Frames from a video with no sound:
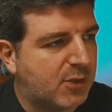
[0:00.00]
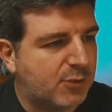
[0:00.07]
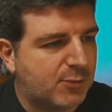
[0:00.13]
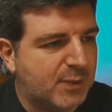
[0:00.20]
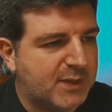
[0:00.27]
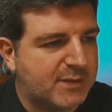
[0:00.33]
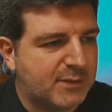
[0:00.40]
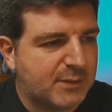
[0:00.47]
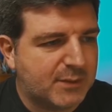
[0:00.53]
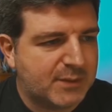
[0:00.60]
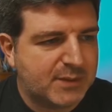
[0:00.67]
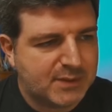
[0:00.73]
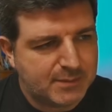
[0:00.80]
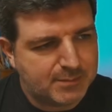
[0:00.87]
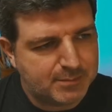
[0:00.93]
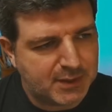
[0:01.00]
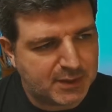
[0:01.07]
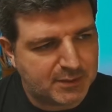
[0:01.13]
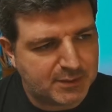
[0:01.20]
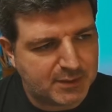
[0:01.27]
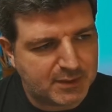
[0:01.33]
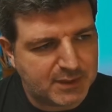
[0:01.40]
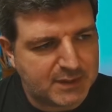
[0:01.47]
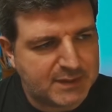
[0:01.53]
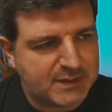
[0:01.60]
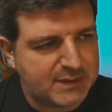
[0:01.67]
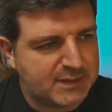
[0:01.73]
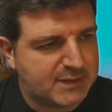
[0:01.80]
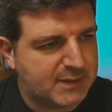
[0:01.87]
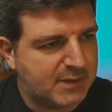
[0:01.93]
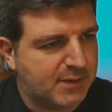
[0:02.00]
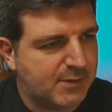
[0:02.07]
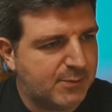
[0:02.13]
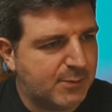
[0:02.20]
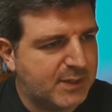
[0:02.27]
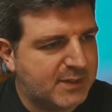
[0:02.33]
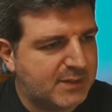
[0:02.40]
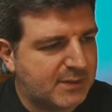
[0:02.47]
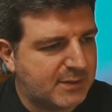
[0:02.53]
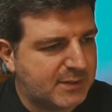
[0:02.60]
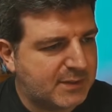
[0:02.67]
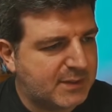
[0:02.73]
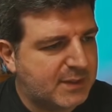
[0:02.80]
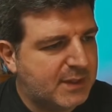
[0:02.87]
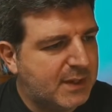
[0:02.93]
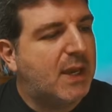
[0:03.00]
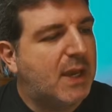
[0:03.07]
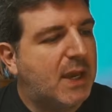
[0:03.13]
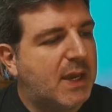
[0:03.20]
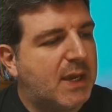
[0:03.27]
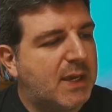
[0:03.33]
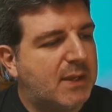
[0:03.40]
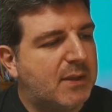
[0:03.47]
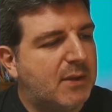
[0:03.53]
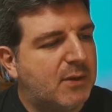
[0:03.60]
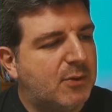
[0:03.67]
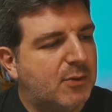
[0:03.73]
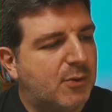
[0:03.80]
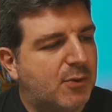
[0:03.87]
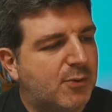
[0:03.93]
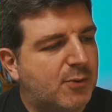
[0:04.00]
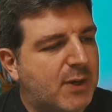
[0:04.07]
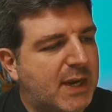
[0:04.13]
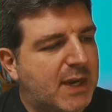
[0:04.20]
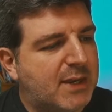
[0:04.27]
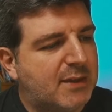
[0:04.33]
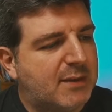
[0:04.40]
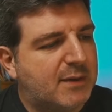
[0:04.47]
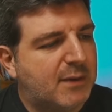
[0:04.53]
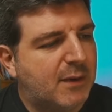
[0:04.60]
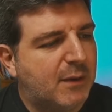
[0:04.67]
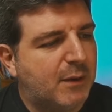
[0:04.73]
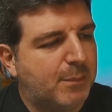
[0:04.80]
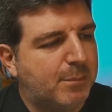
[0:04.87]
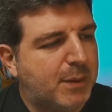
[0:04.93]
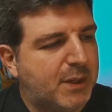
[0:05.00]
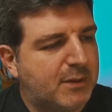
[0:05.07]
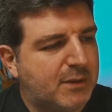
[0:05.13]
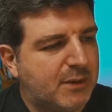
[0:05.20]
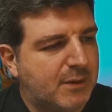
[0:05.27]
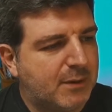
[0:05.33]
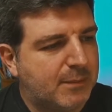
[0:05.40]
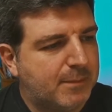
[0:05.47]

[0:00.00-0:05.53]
resource, because this is a resource, and you create a bundle.